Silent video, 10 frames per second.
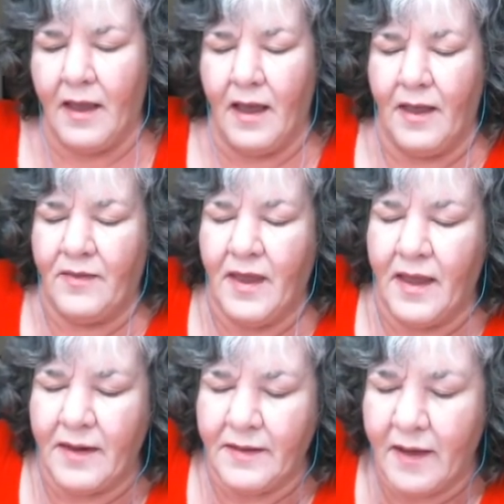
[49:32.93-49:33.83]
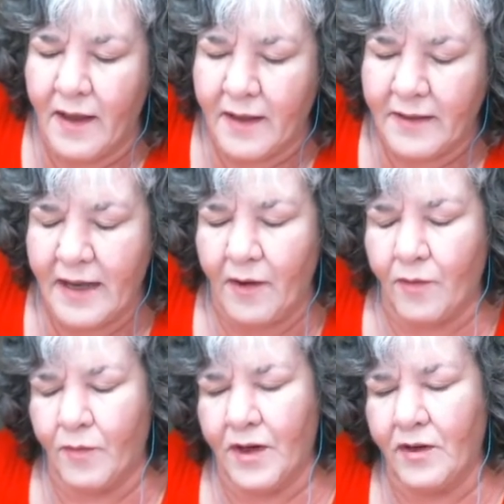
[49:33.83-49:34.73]
And then now
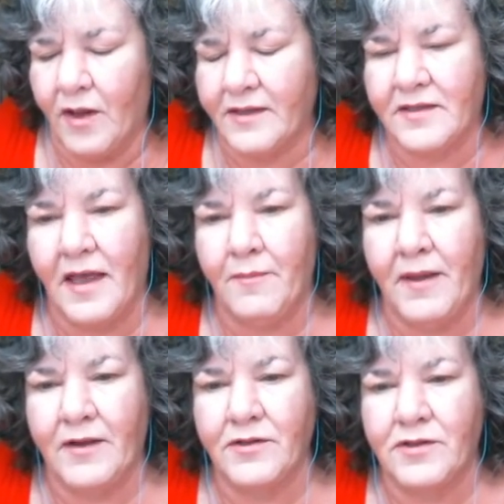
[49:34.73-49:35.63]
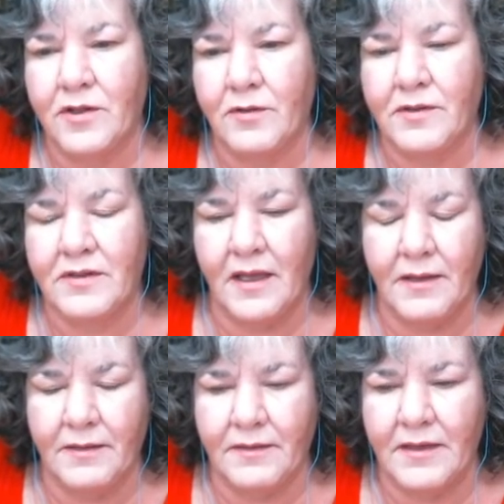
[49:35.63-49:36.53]
what a lot of slab makers do is
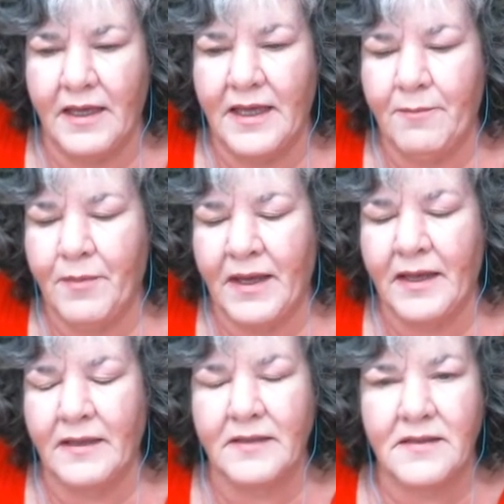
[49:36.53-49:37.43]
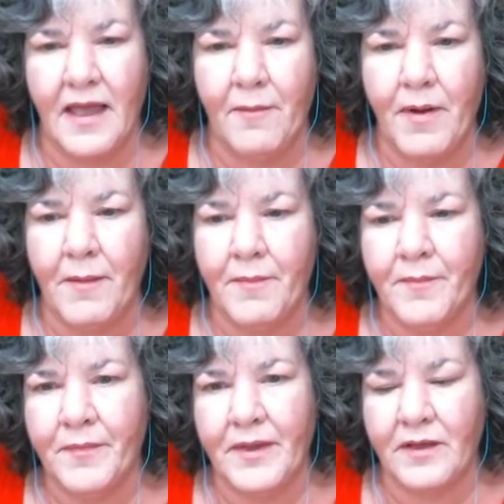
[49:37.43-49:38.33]
they keep picking the slab up
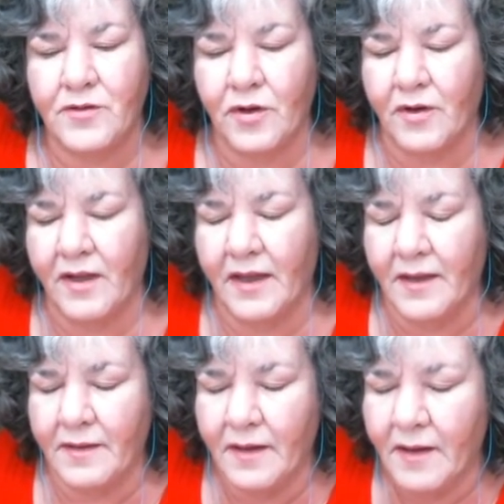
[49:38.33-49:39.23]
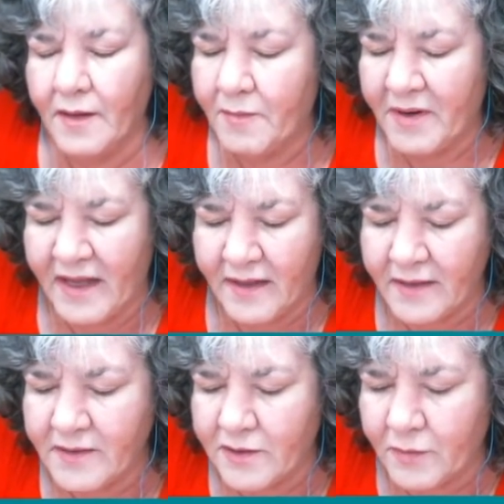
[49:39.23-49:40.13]
and turning it, but I
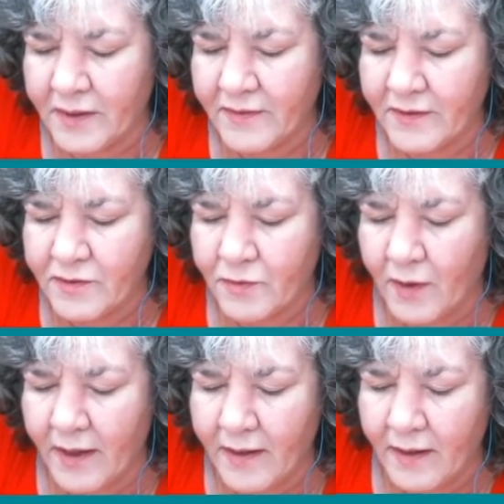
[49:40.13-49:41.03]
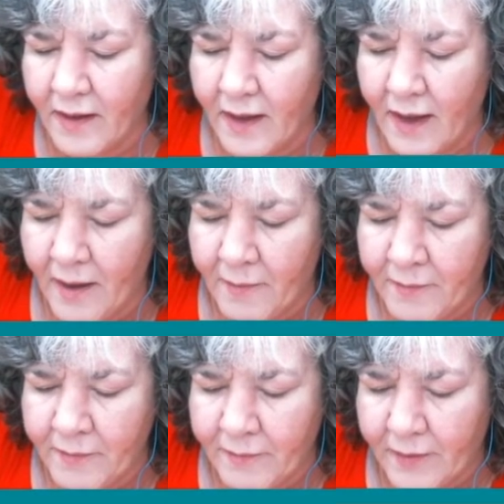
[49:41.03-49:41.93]
like doing it this way.
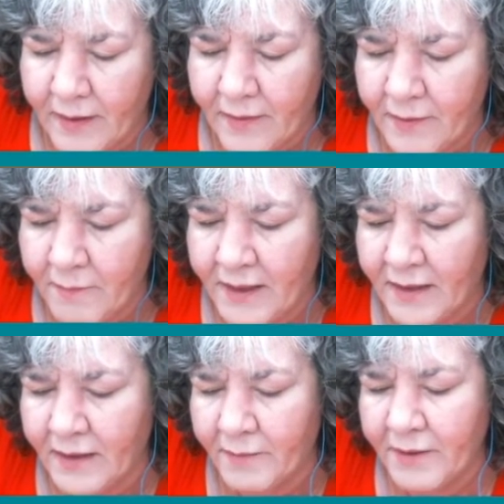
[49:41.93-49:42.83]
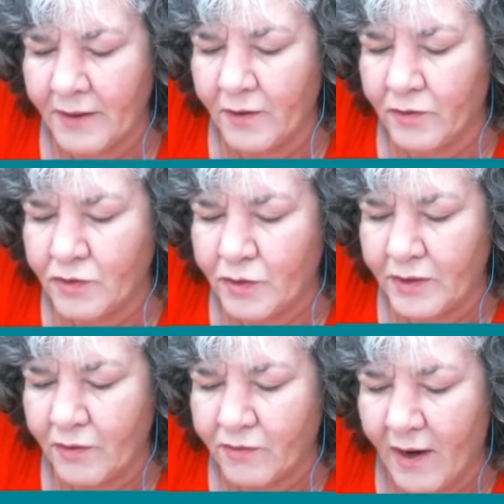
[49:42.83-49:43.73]
In the middle, I'm going to go
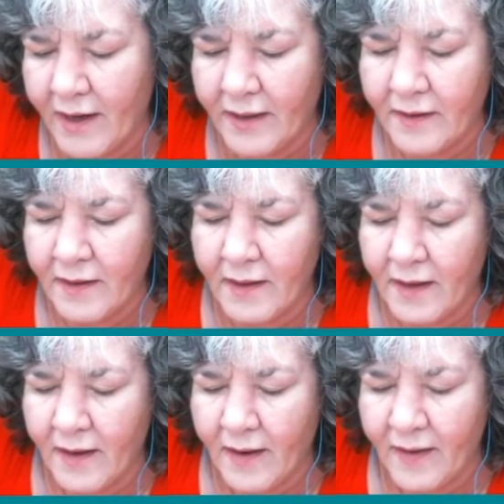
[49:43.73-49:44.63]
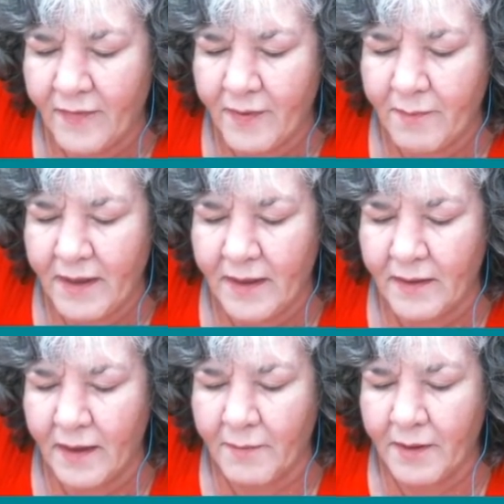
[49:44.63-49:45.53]
toward the right. In the
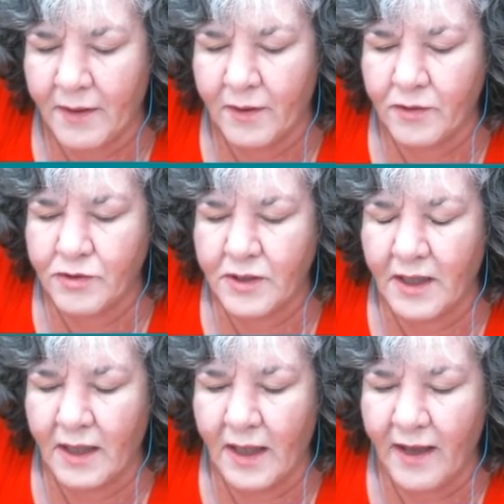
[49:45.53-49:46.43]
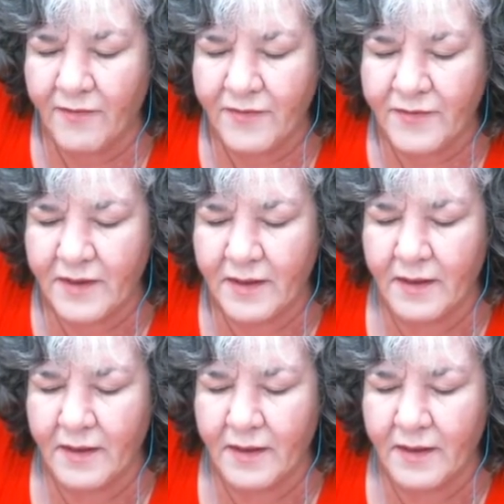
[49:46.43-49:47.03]
middle, I'm going to go to the left.